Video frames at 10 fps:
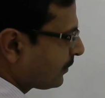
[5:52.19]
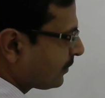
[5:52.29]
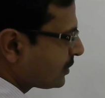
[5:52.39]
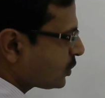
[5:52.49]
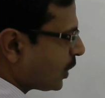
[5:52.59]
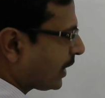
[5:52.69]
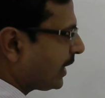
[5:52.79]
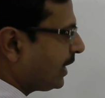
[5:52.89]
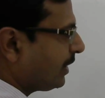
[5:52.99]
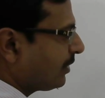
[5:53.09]
So
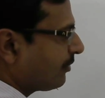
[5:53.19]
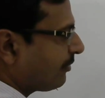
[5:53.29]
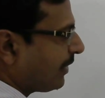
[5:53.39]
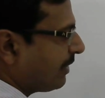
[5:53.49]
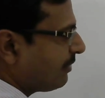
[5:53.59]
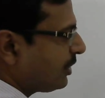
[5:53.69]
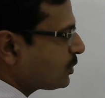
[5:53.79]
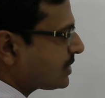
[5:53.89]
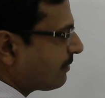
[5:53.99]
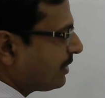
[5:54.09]
again, 5 into
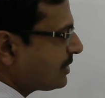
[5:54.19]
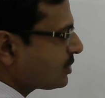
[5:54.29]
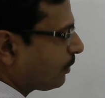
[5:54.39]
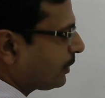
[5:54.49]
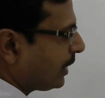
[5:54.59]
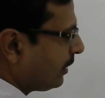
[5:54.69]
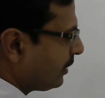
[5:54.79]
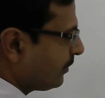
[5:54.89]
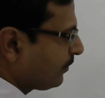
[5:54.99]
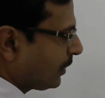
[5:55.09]
7 is obtained.
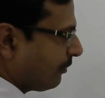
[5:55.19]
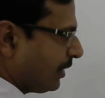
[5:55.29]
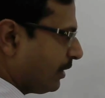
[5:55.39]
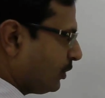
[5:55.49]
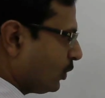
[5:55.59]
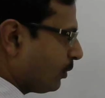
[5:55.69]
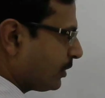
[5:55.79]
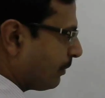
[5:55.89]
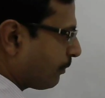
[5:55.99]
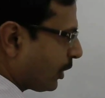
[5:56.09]
You know,
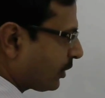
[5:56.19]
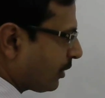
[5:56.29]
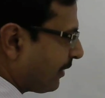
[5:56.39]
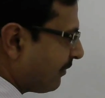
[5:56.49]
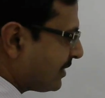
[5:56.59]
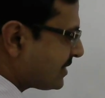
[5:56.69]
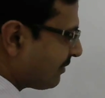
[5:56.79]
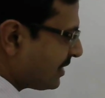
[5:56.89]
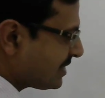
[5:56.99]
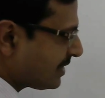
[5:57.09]
the product of 5 and 7
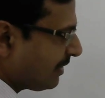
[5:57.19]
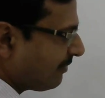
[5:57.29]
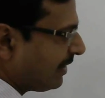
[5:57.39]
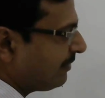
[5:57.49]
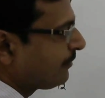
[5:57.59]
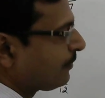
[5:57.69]
is 35.